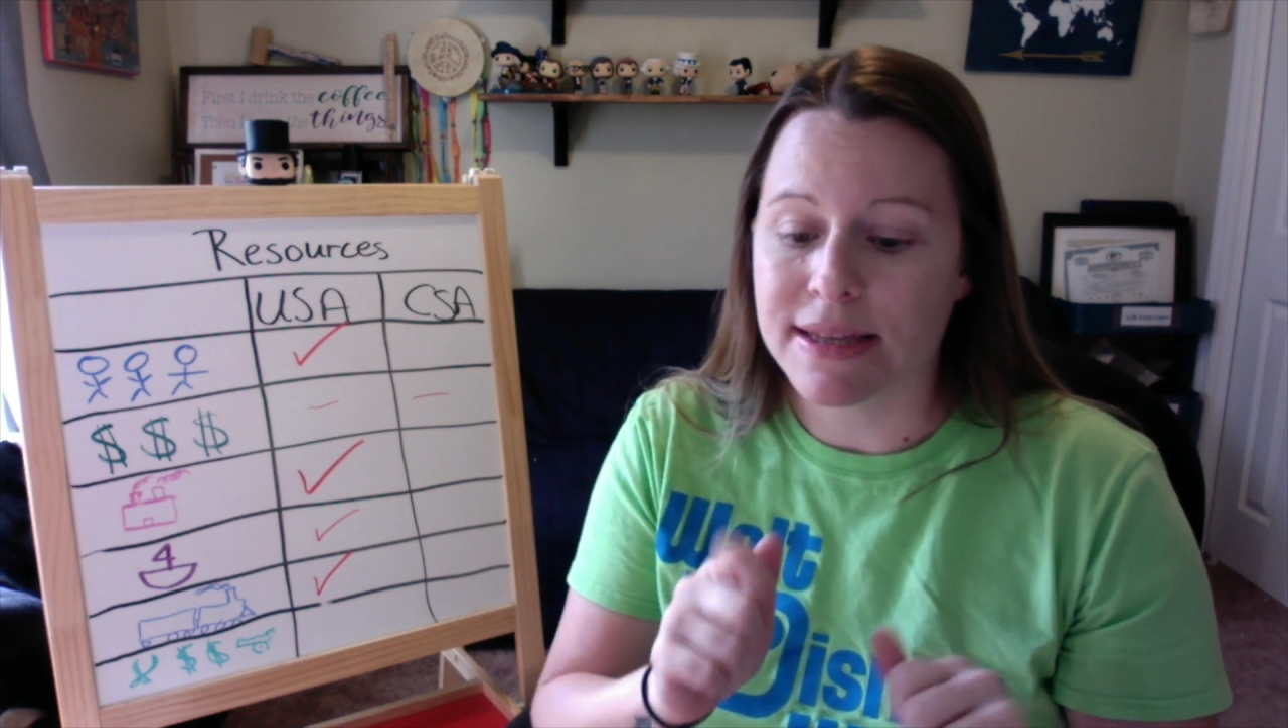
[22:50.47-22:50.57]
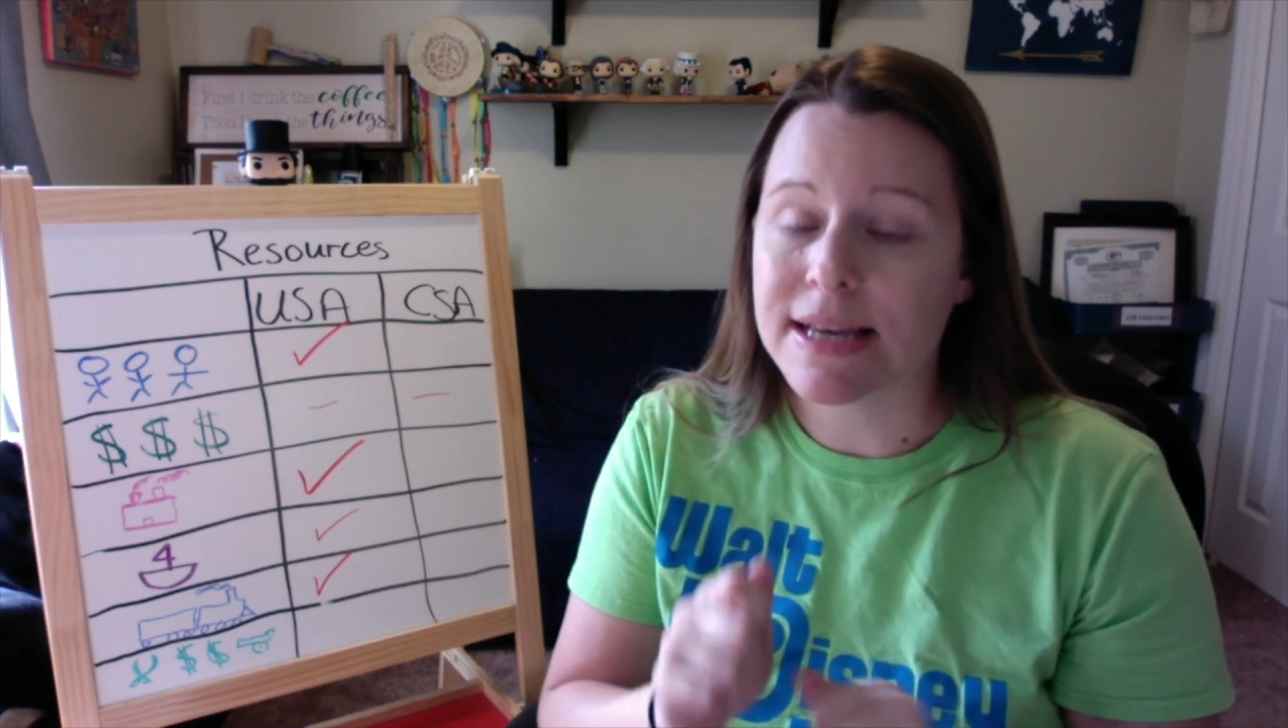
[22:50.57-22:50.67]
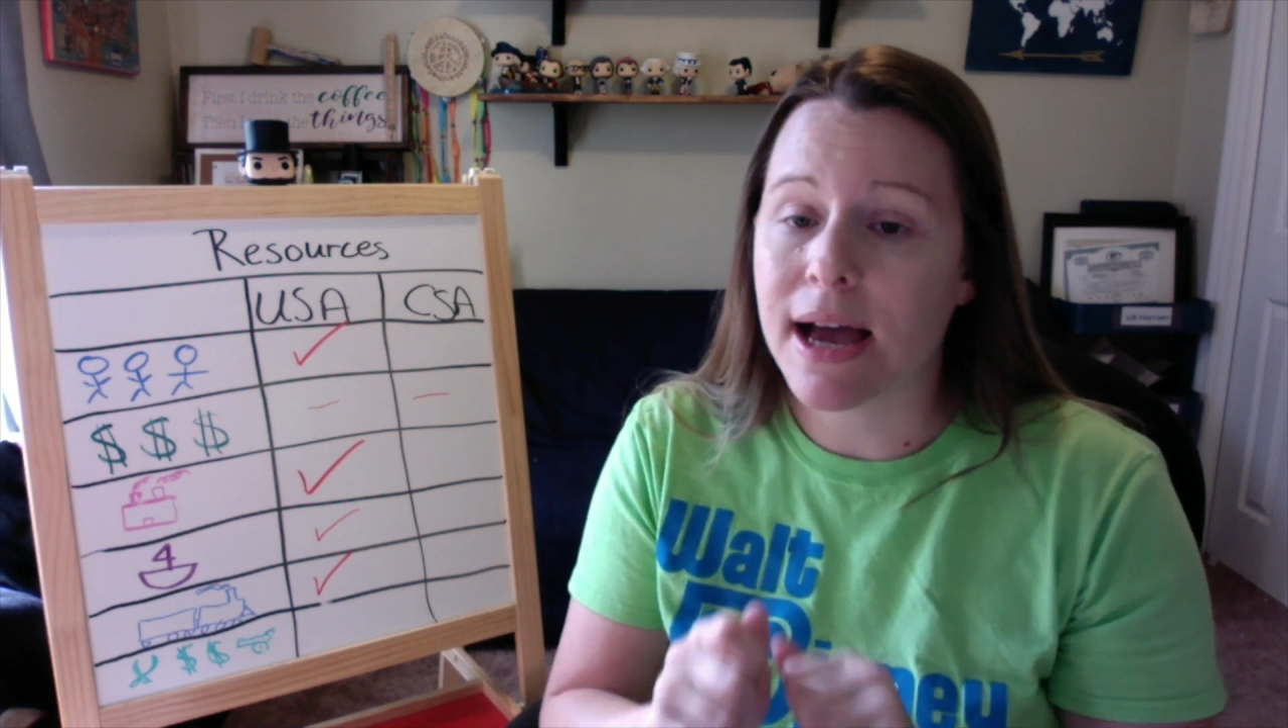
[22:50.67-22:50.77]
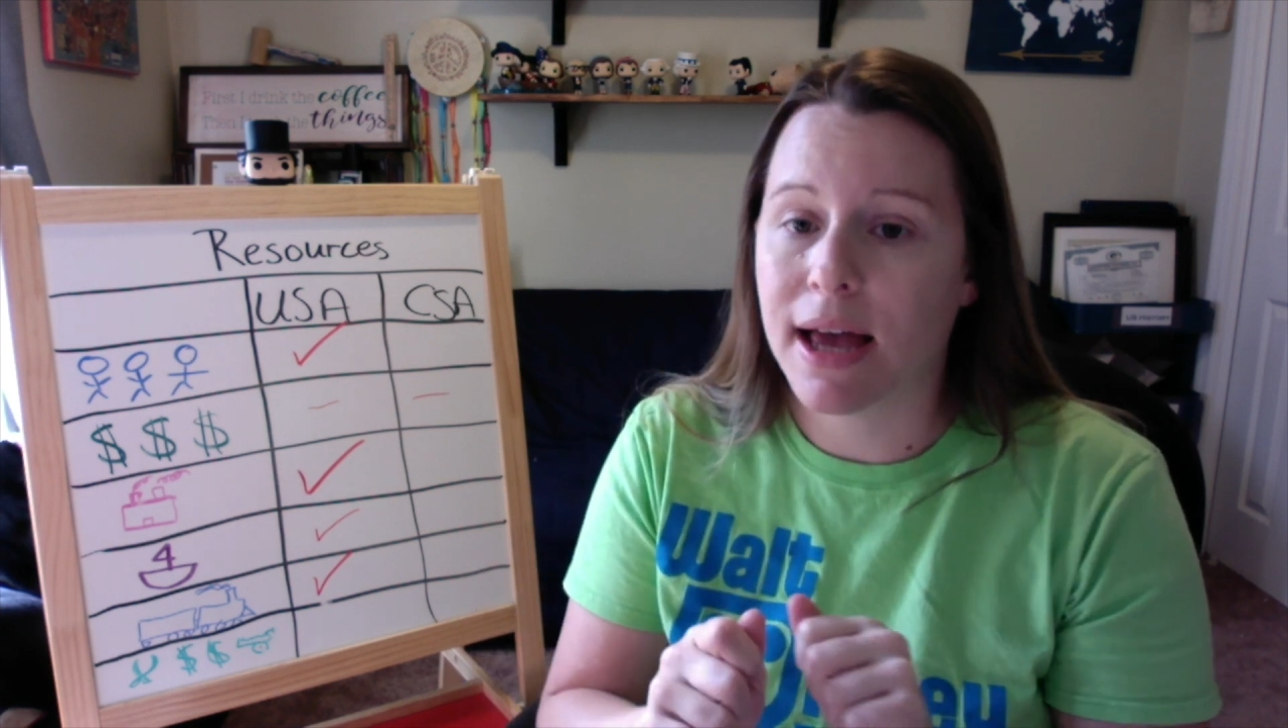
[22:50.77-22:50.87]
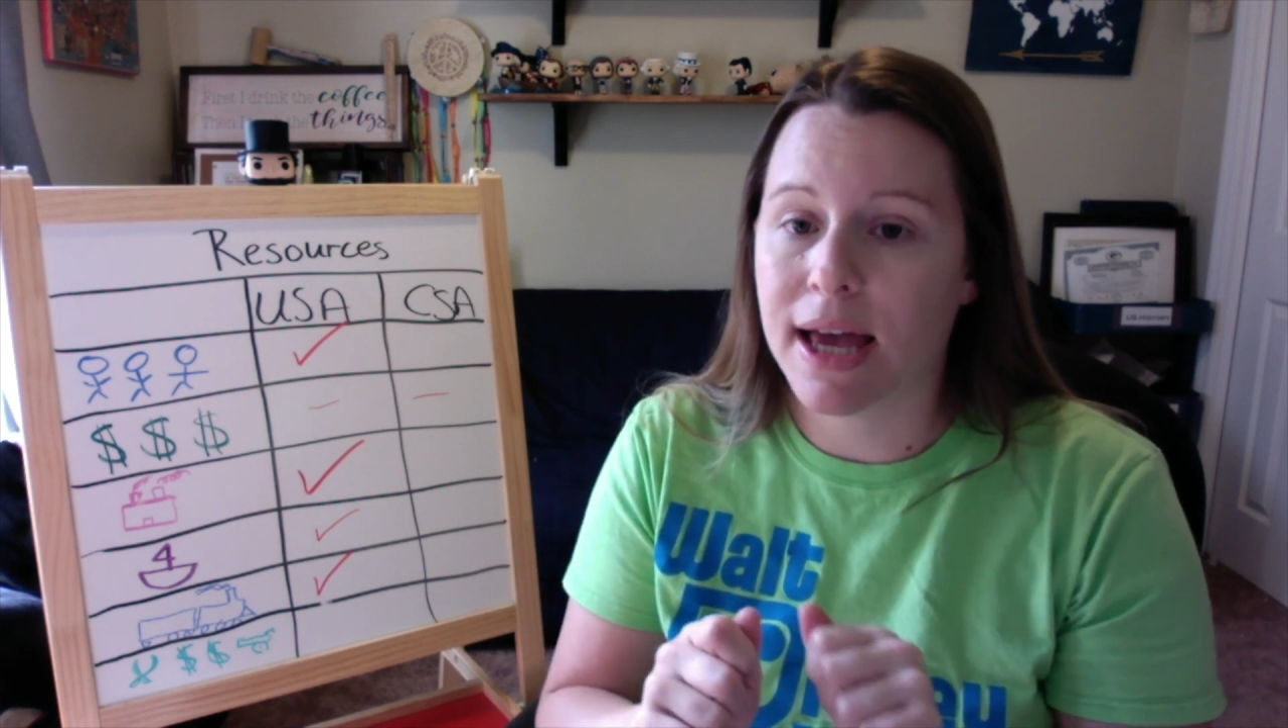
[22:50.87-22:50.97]

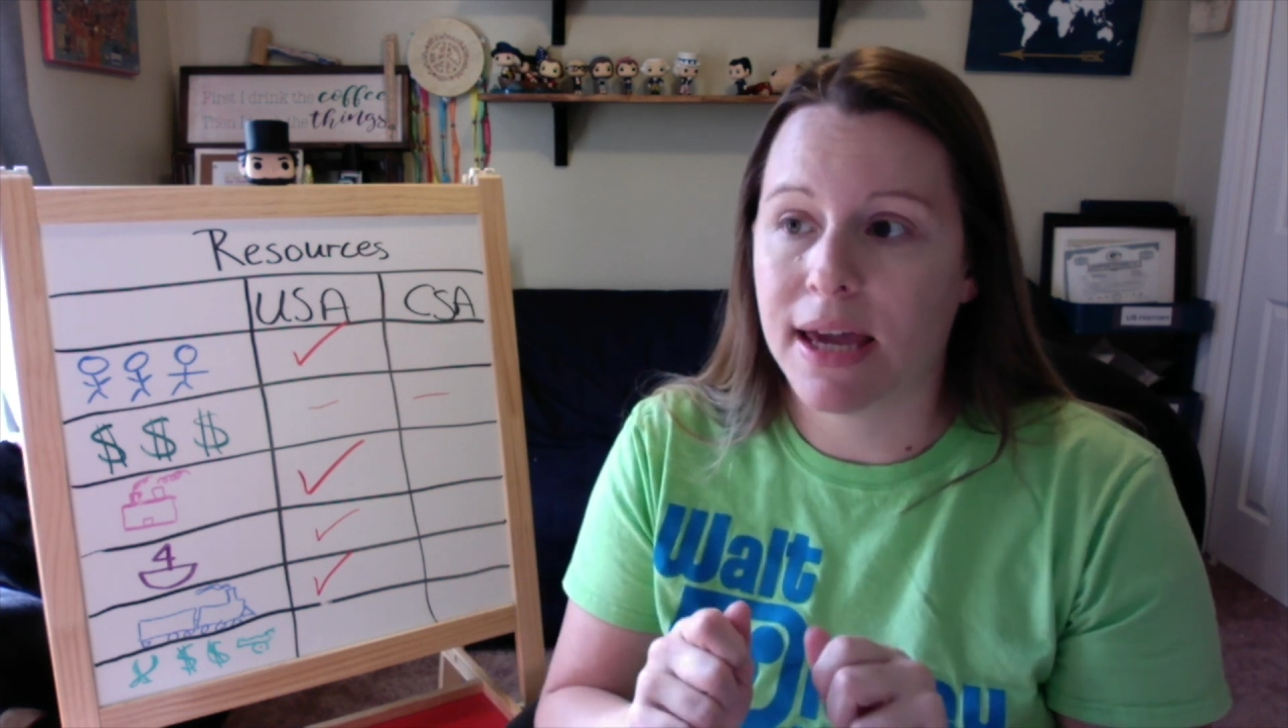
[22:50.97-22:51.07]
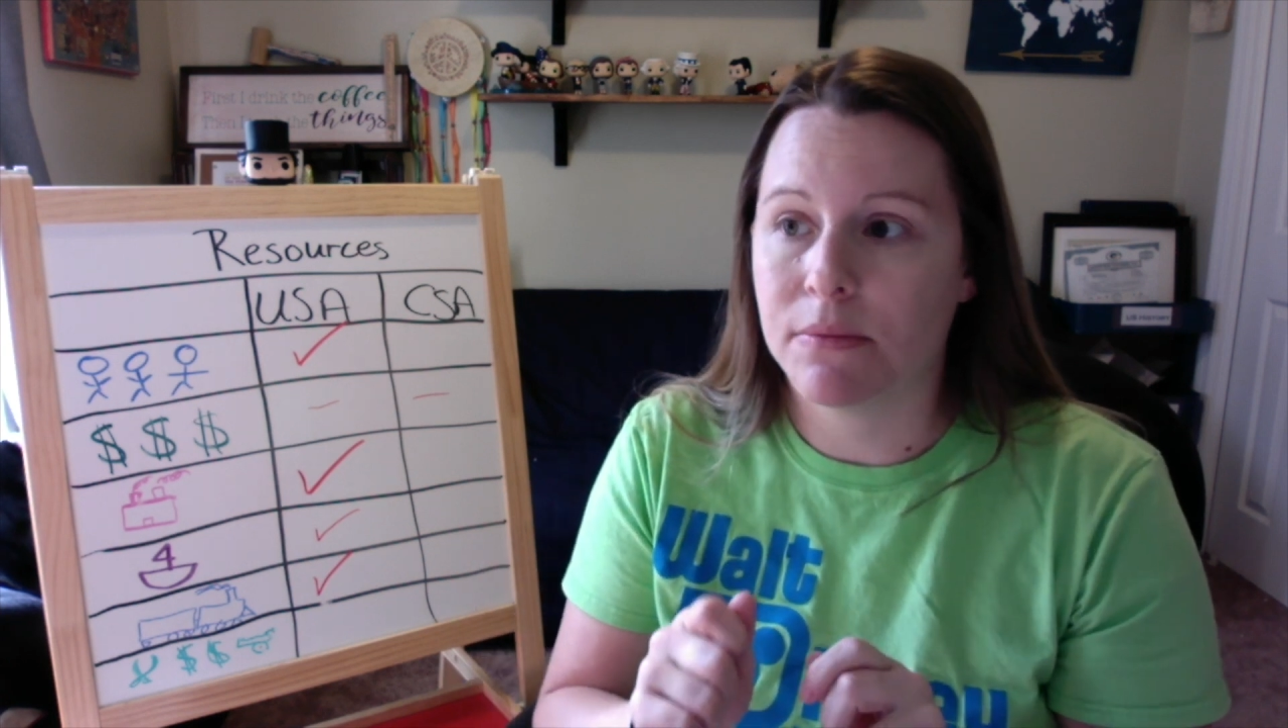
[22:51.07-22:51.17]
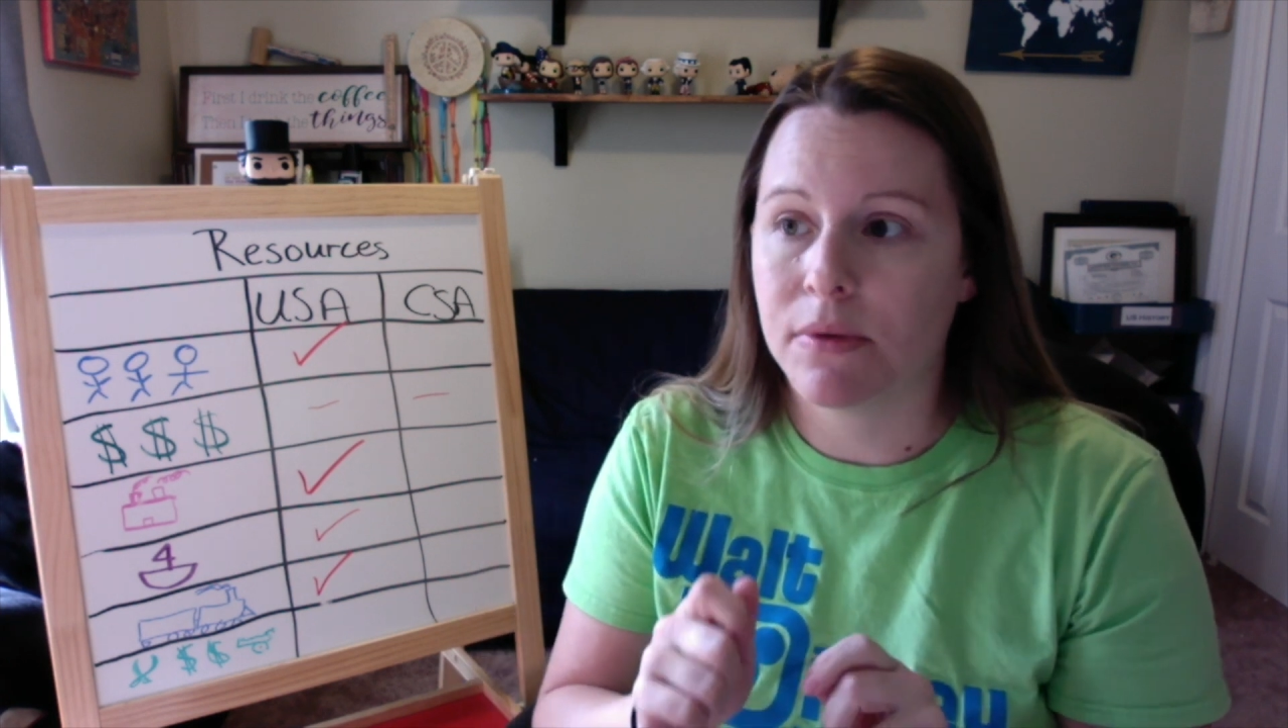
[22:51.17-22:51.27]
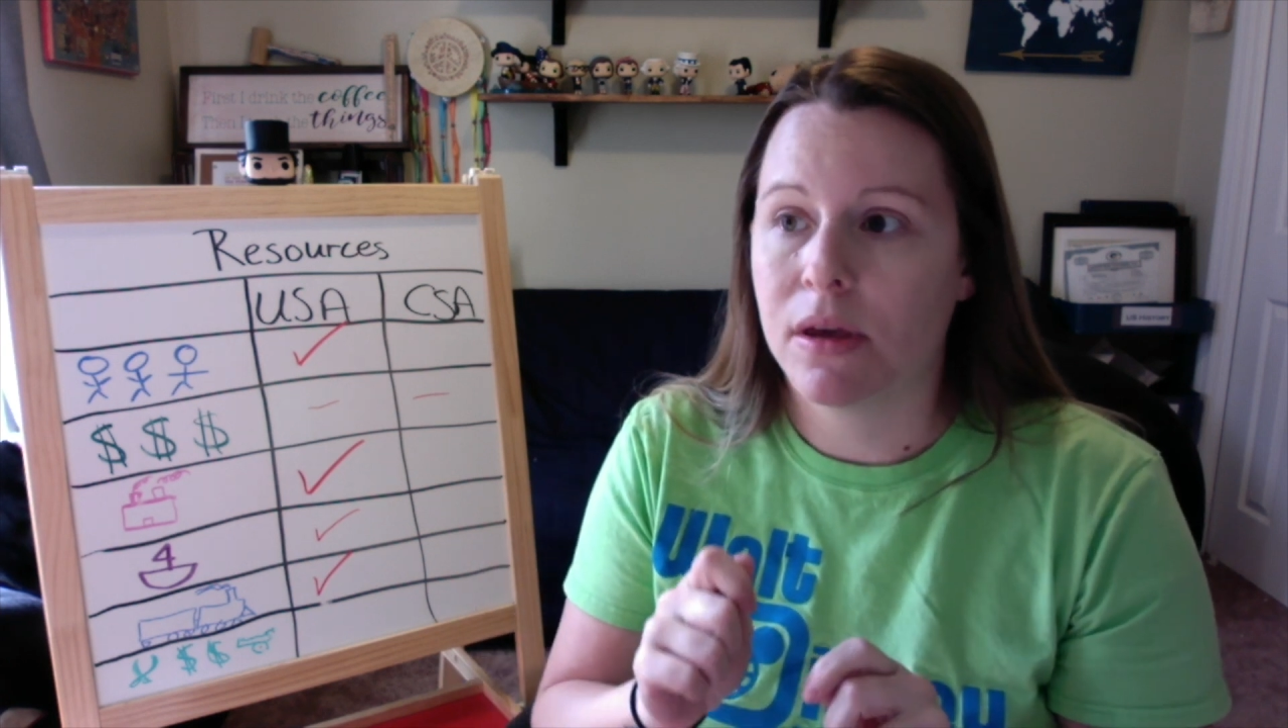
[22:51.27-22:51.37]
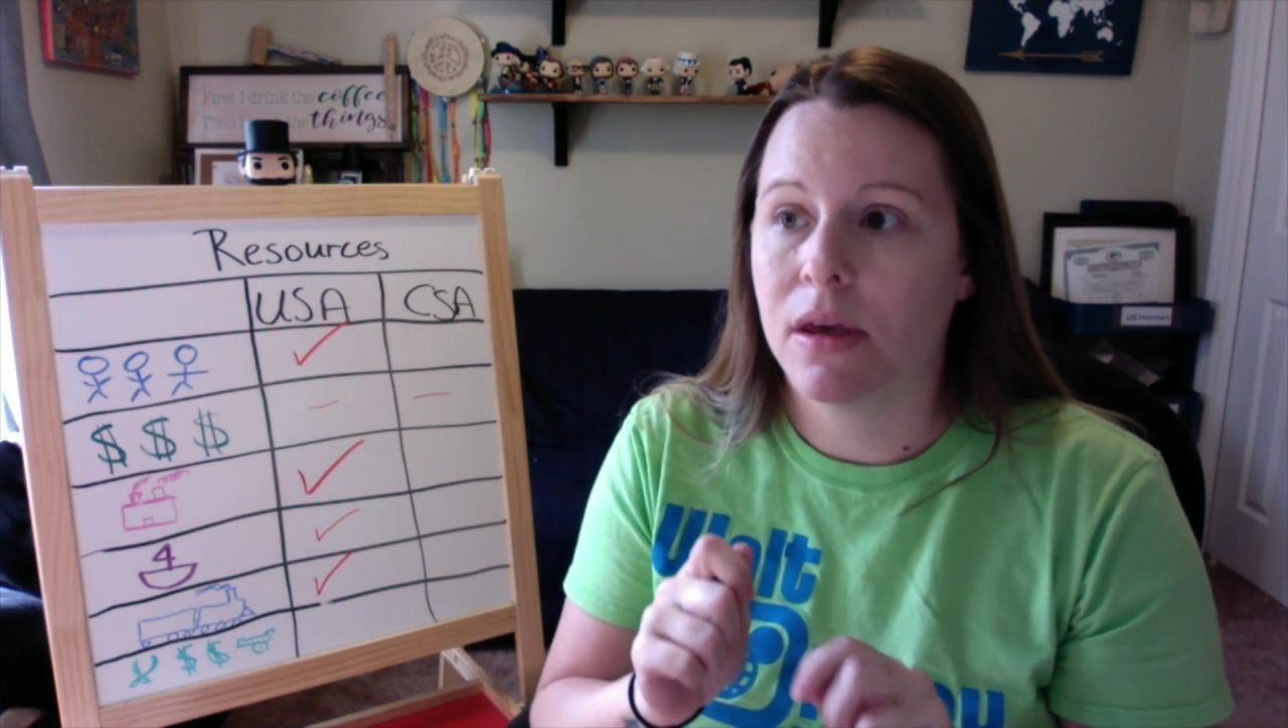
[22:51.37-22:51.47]
time